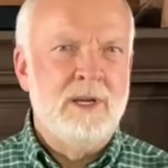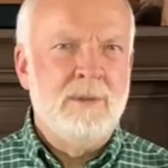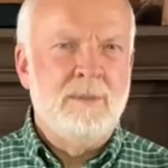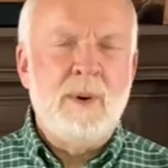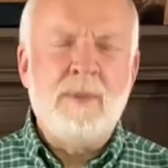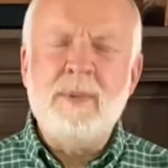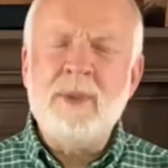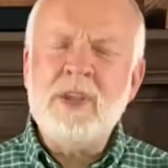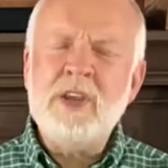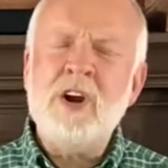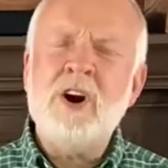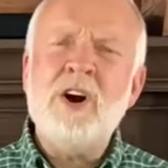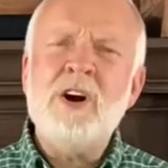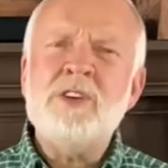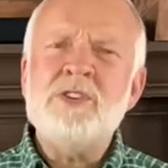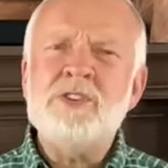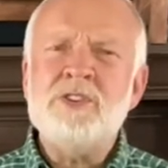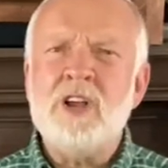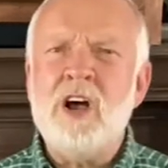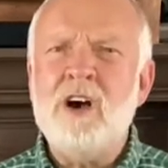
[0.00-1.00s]
But
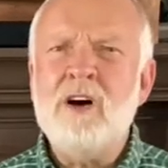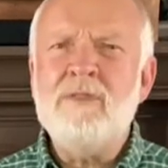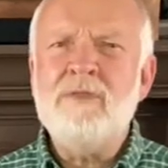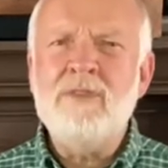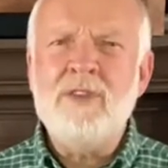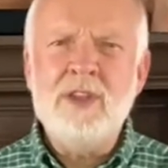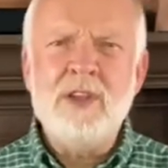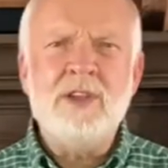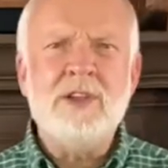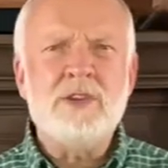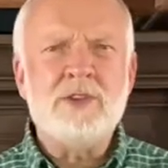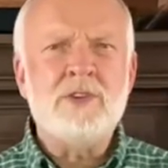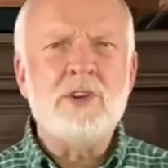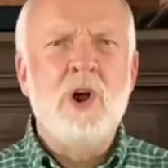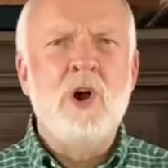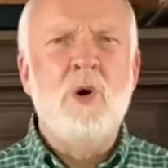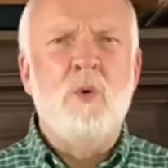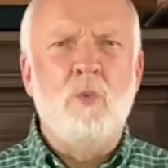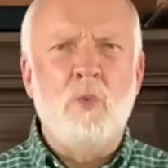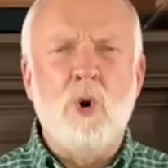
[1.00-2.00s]
because of his
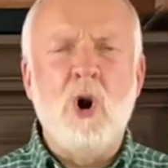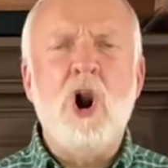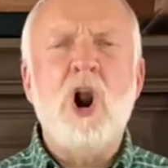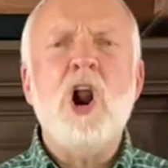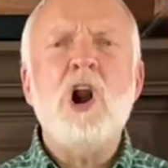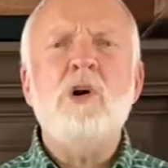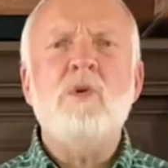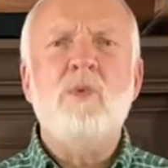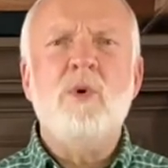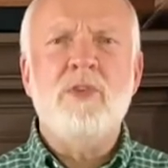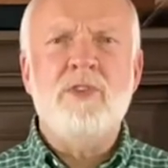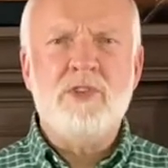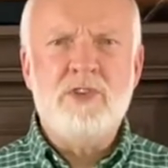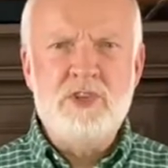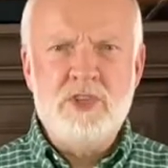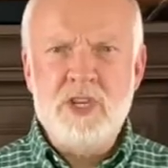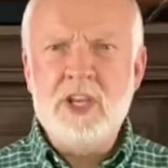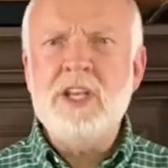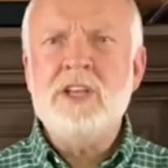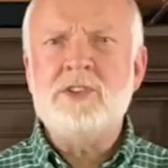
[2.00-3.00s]
walk with
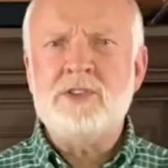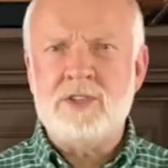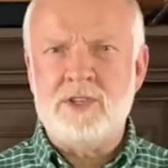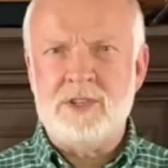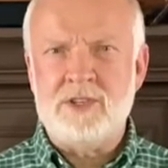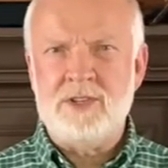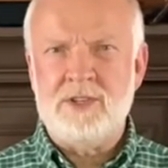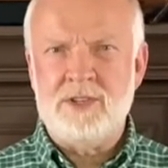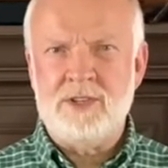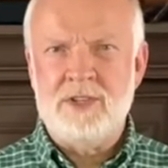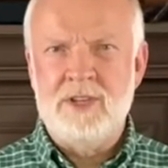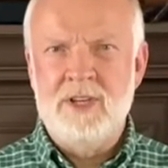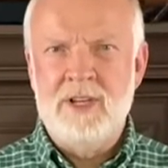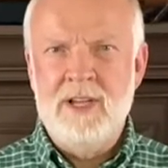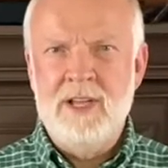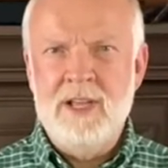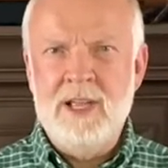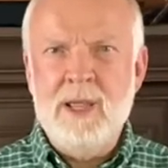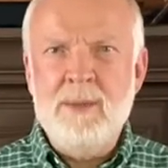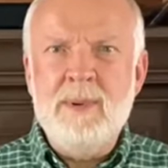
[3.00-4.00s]
Jesus,
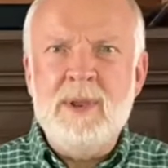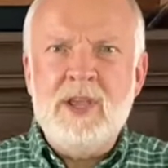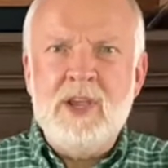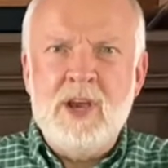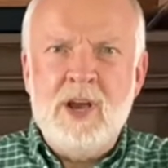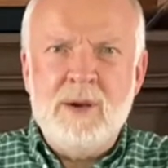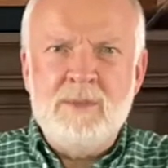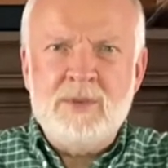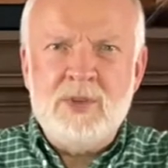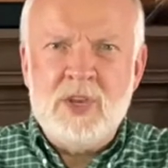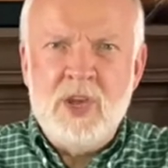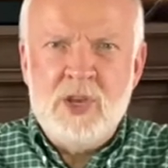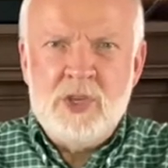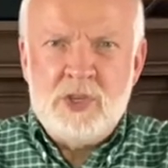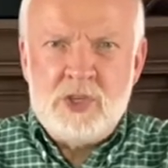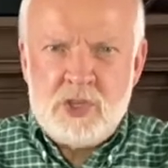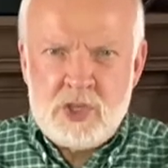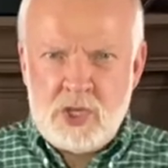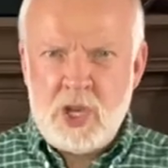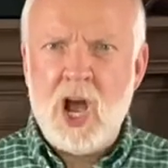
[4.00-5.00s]
he becomes
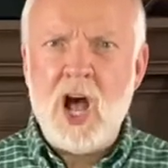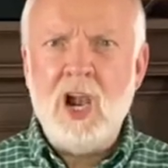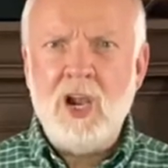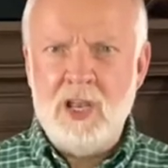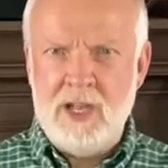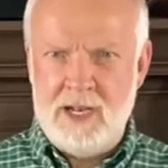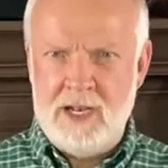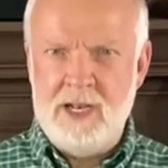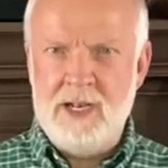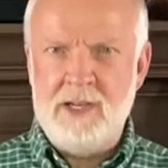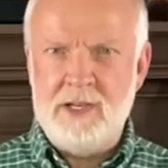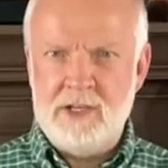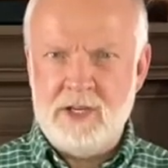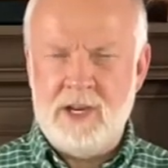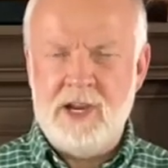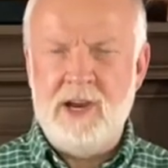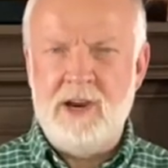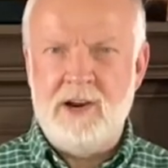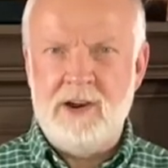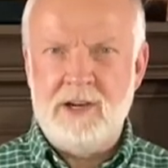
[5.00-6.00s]
solid in his
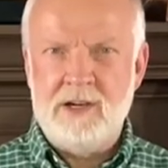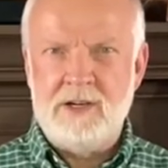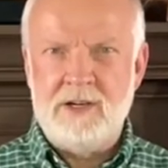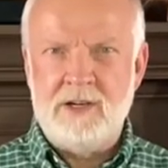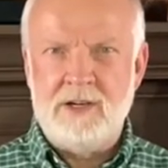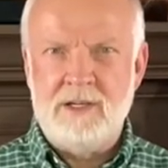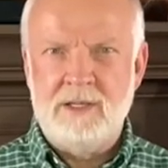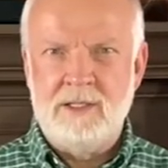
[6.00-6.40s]
character.